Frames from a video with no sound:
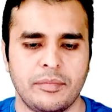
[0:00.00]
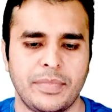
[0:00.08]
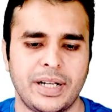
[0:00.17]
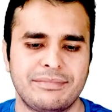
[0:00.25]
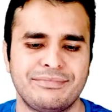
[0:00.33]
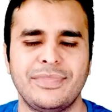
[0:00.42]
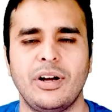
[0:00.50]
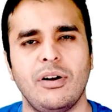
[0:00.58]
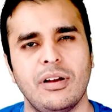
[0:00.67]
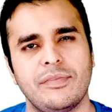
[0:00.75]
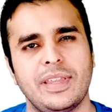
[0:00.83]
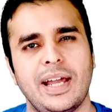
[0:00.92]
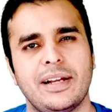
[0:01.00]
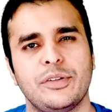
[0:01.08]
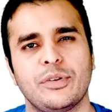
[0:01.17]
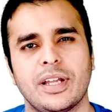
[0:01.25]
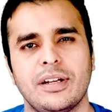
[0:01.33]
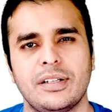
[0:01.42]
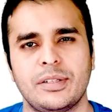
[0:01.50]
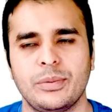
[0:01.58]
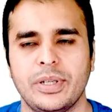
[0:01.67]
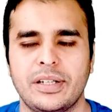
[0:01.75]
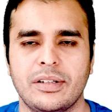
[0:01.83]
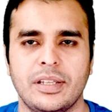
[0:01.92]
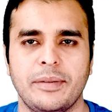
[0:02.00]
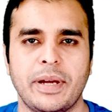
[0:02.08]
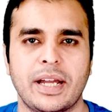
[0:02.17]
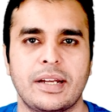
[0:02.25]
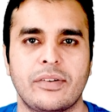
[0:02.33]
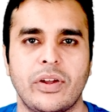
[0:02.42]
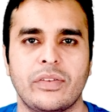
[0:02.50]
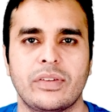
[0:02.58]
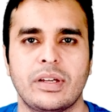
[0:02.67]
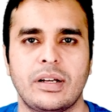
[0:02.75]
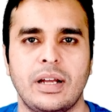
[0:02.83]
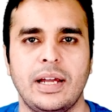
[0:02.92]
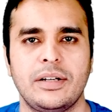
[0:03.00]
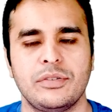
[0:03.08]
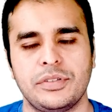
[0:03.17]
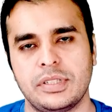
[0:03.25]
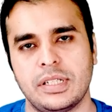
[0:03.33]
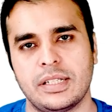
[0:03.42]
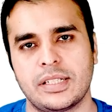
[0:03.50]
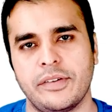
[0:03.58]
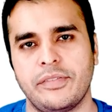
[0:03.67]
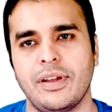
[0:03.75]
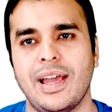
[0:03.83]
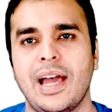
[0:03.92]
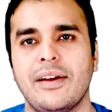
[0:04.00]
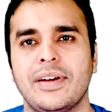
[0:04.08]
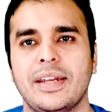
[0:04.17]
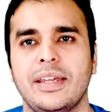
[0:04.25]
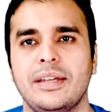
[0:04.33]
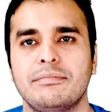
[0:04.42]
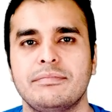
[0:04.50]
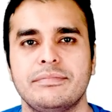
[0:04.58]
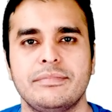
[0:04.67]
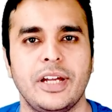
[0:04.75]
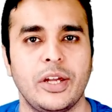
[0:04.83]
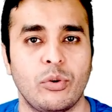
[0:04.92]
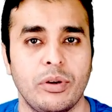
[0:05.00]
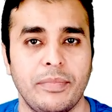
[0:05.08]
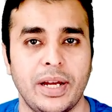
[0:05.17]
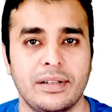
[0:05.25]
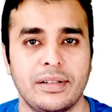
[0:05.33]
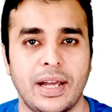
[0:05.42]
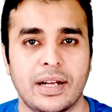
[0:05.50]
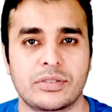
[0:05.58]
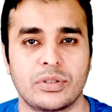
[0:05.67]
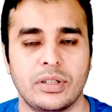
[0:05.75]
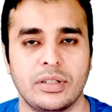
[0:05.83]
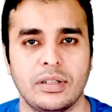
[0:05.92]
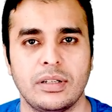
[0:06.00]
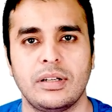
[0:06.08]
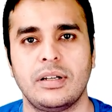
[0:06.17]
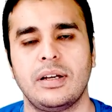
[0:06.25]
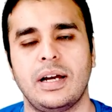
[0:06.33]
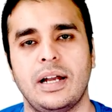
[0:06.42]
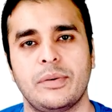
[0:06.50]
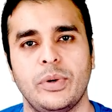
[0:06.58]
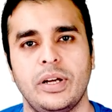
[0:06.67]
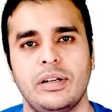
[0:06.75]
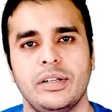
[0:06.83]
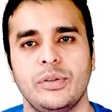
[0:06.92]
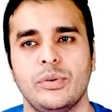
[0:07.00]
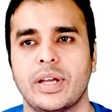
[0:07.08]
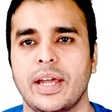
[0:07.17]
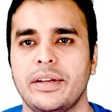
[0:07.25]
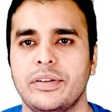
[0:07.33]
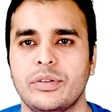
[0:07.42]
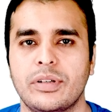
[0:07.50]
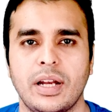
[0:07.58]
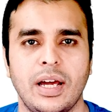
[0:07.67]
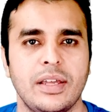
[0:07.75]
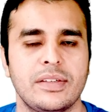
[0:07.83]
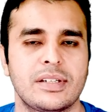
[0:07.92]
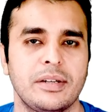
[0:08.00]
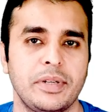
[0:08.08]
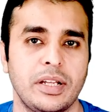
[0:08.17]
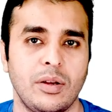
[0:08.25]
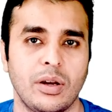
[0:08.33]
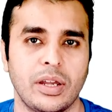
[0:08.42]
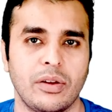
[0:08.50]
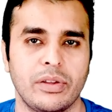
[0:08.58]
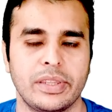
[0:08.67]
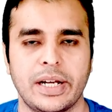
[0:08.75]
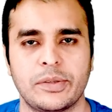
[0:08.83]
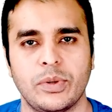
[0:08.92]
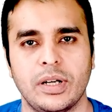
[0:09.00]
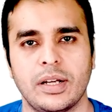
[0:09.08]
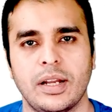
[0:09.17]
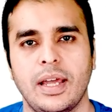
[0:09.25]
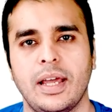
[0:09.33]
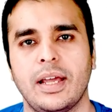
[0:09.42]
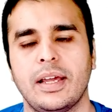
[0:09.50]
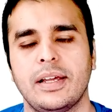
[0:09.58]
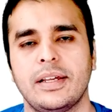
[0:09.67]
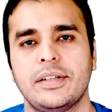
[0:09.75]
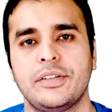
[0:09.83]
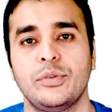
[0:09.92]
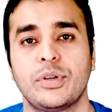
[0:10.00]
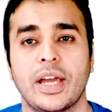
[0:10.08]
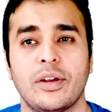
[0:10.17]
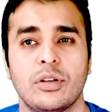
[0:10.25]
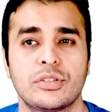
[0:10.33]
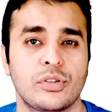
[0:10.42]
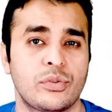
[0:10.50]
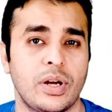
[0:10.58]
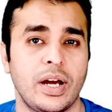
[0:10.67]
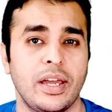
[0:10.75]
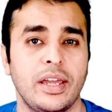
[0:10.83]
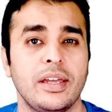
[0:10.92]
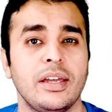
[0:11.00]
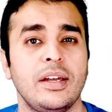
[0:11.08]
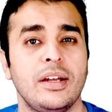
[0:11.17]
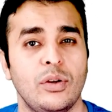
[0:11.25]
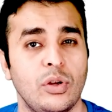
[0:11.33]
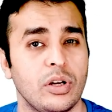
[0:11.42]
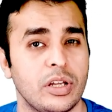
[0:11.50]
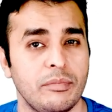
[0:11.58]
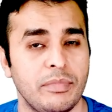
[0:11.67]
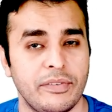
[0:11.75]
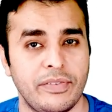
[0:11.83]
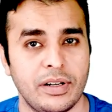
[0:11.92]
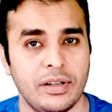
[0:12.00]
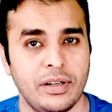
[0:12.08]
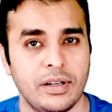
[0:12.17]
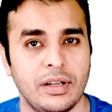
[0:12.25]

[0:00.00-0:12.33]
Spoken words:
But all of that, you cannot do it on the packet tracer. I do suggest if you have any equipment, actual hardware, you can utilize terminal logging on that one, and you can also try logging buffer.